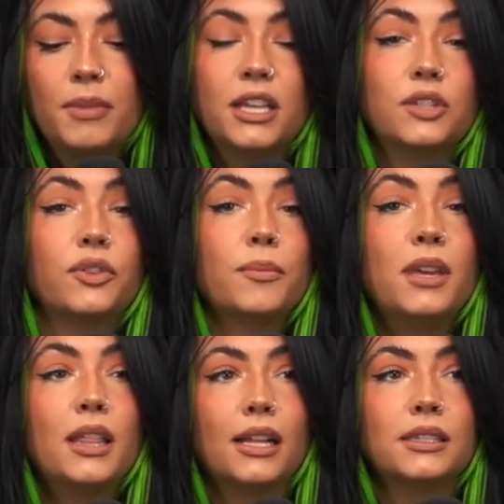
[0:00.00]
Because for
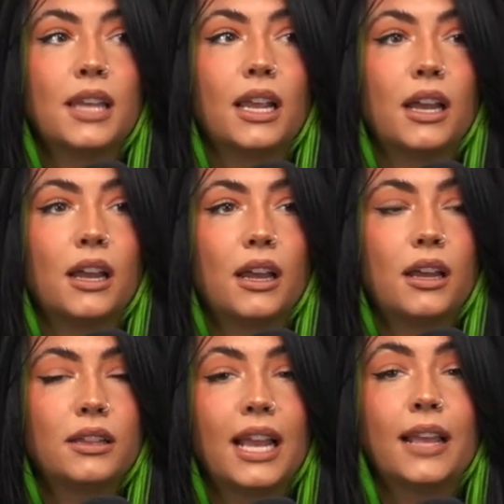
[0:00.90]
me, that's like
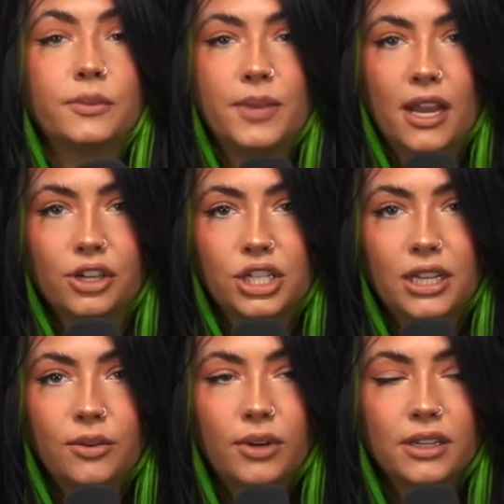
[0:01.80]
that gives me
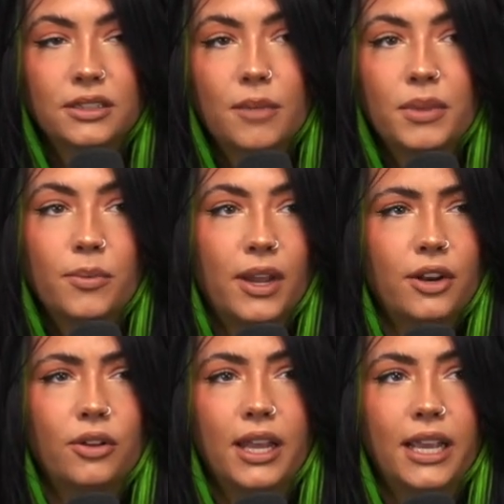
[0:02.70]
energy. Whereas some people I
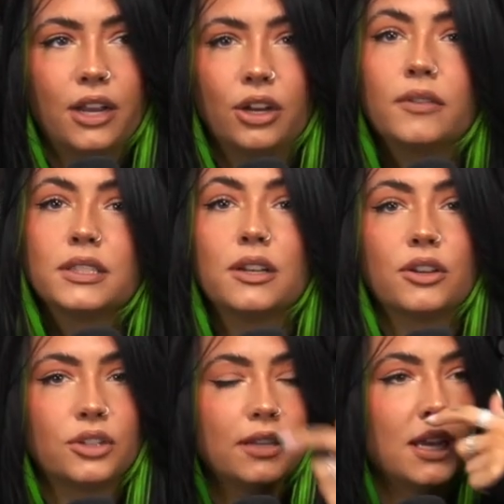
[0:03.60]
know like get nervous and
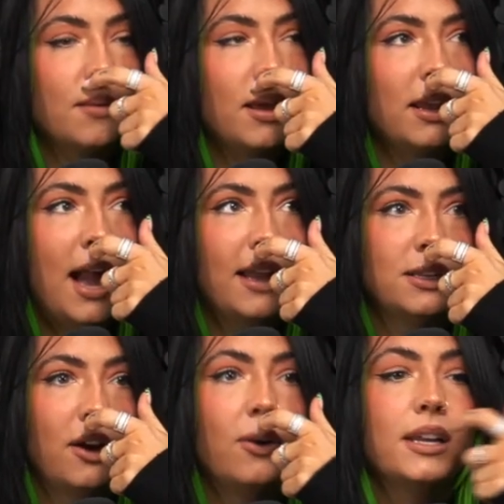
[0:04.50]
all stressed out about it. I
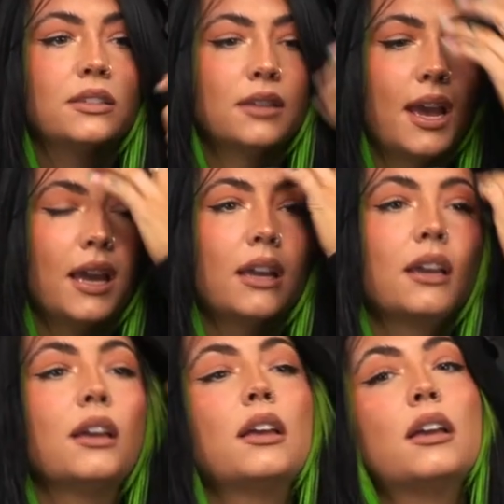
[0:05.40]
don't. It's
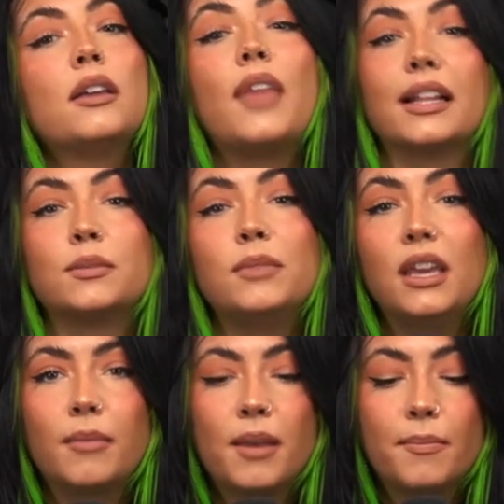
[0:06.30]
like, that's
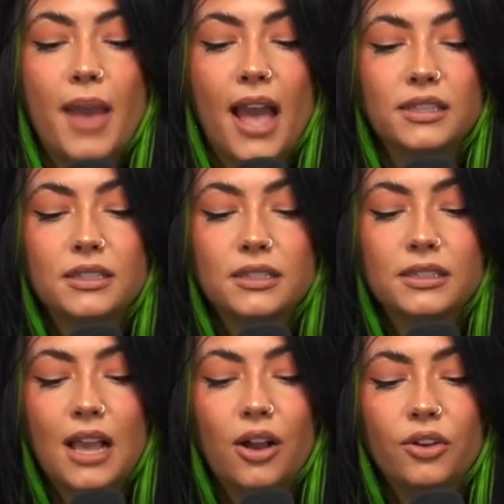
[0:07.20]
me at my
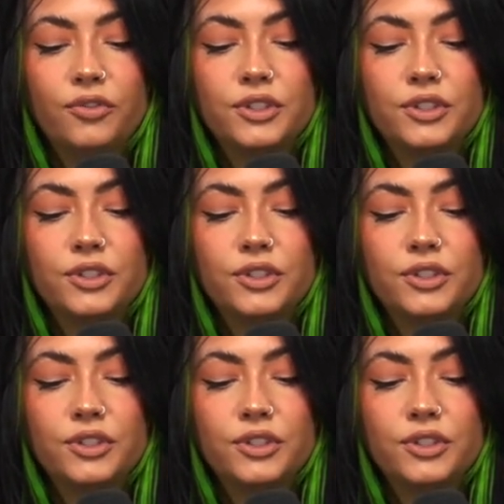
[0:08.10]
best self.